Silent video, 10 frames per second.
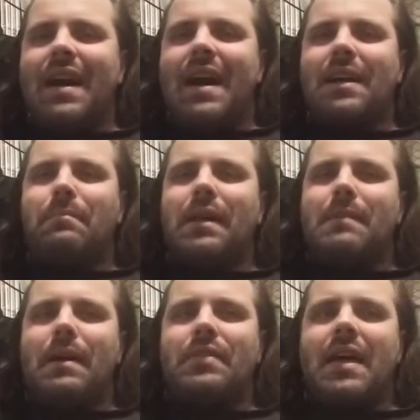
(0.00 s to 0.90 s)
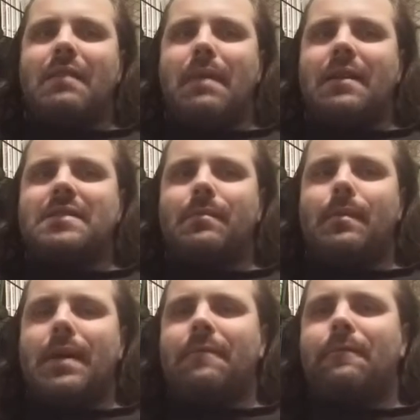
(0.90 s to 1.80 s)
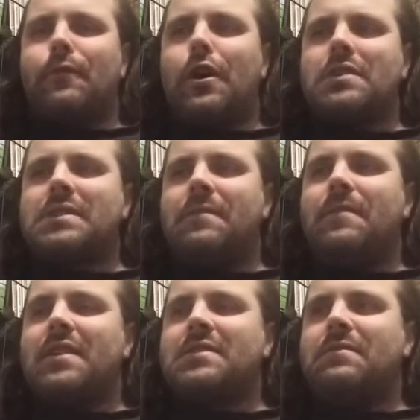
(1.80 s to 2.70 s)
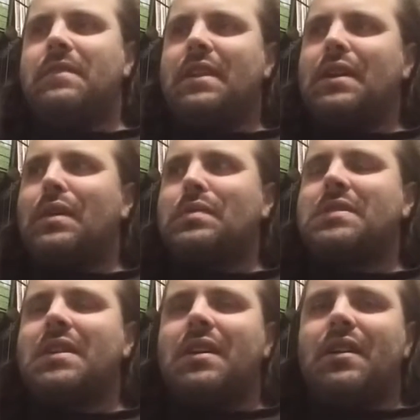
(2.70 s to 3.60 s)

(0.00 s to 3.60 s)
I complained about that in some of my Frosty Fest videos,